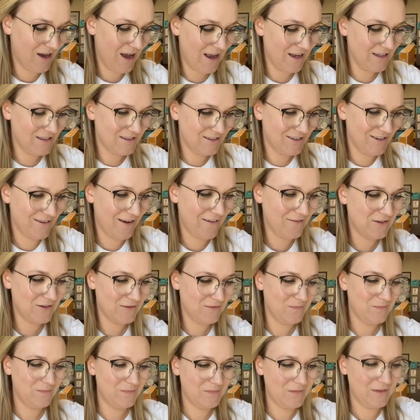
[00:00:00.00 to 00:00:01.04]
guys, you have
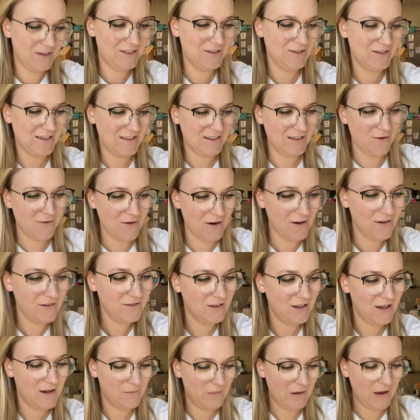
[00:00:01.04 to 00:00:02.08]
to do it so
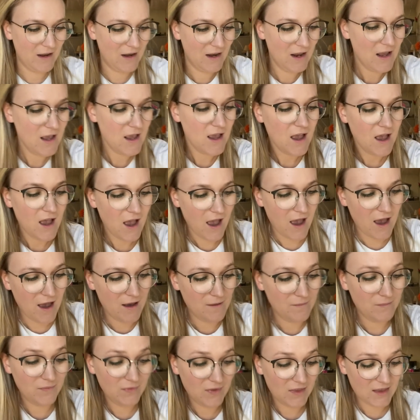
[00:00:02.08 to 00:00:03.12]
early, but
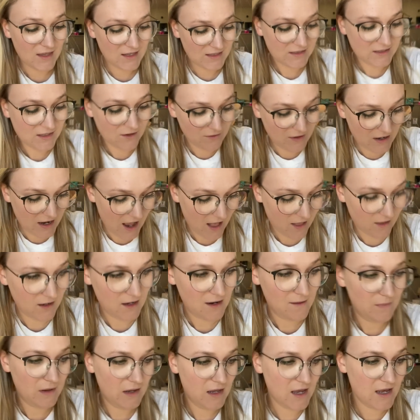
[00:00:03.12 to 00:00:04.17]
um, it's the
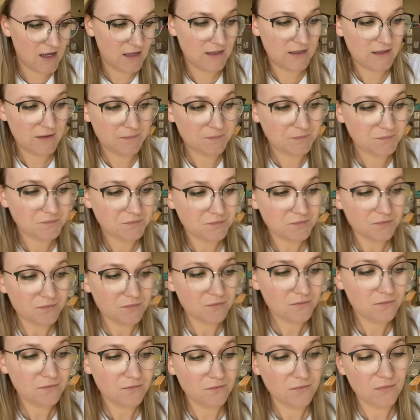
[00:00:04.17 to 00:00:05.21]
reality because
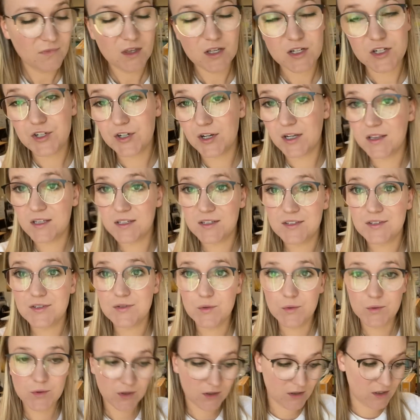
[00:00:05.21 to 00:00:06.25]
during the
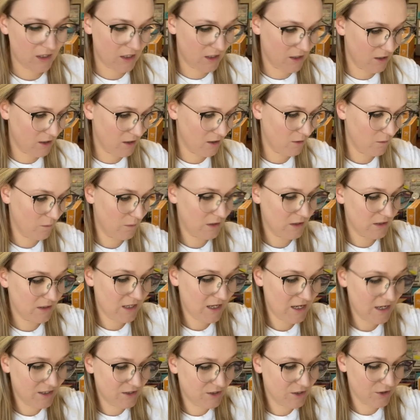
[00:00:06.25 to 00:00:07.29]
school year, when
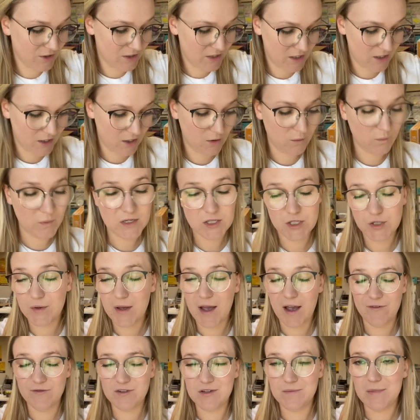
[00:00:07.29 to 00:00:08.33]
kids are here, we do
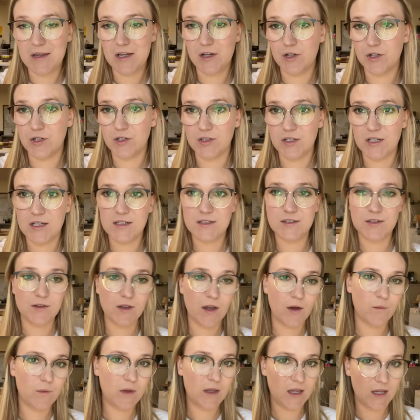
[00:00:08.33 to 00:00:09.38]
have to meet early so
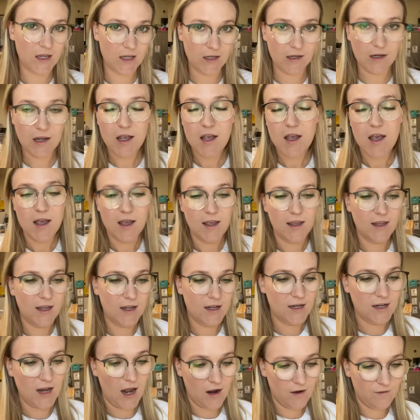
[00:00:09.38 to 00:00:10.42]
that we can get
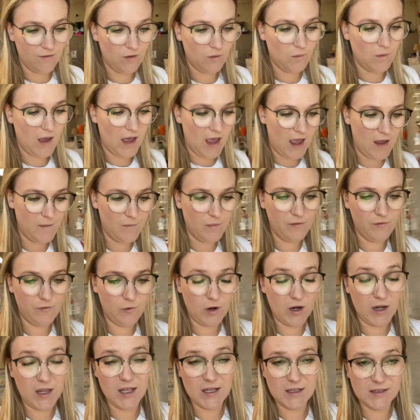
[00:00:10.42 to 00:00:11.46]
it out of the way
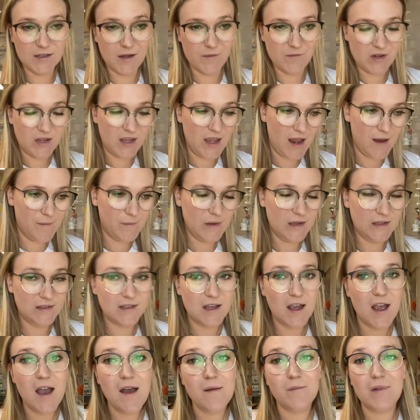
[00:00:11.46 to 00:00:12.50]
before kids come to campus.
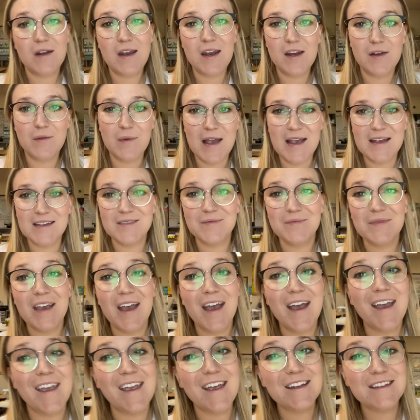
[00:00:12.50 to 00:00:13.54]
But anyways,
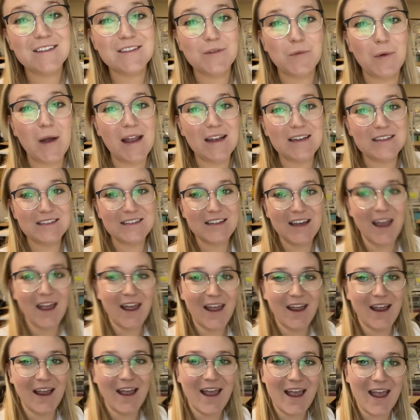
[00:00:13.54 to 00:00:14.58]
it's
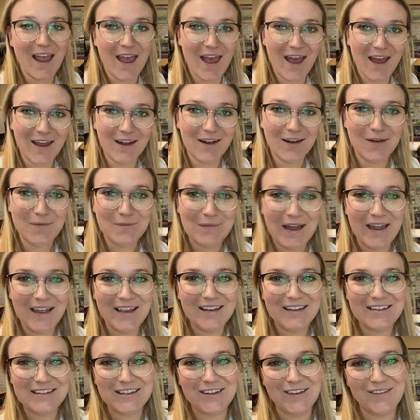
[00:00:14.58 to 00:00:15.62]
Wednesday and my
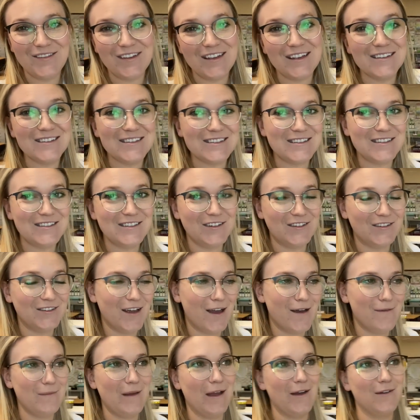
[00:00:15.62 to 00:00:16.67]
TV is still
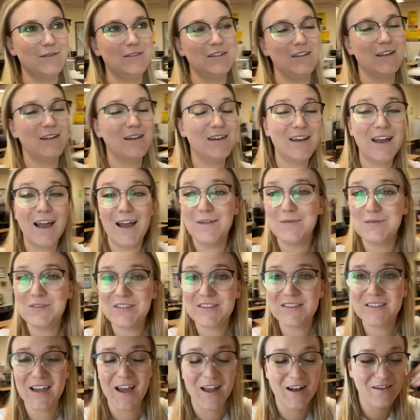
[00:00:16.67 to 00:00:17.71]
not mounted. I'm
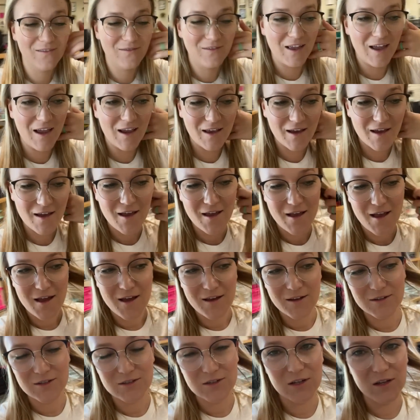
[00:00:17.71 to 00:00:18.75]
just kind of like
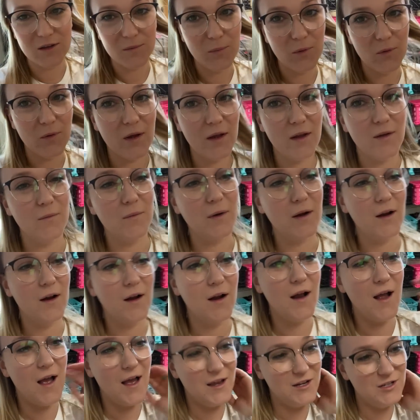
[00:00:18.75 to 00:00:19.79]
to the point
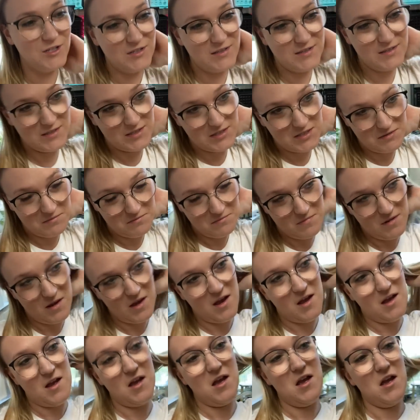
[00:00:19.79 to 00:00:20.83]
where I just,
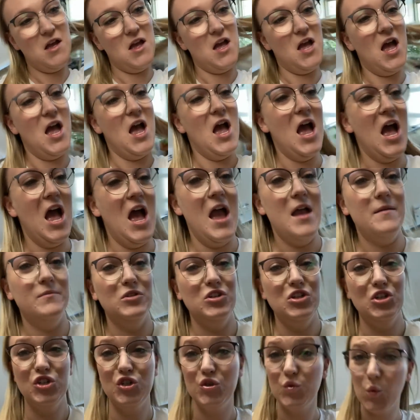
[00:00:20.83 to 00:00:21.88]
I'm
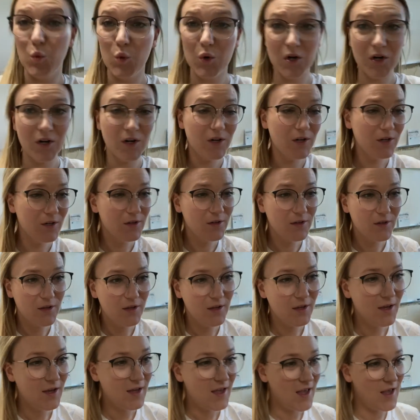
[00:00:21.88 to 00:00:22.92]
sure
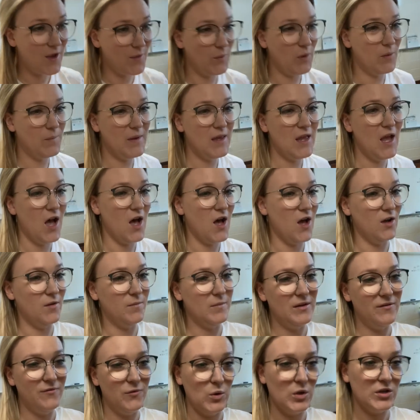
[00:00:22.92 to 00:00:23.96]
it will be hung
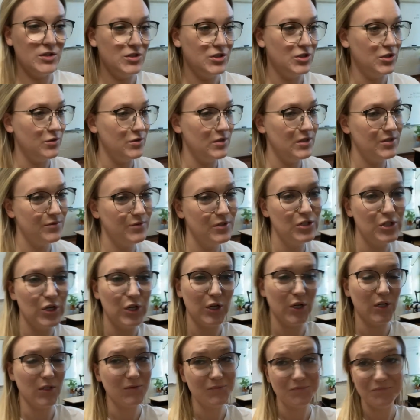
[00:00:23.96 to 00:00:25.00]
before students
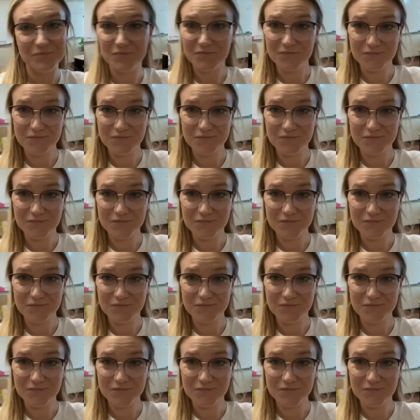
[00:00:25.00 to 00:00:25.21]
return.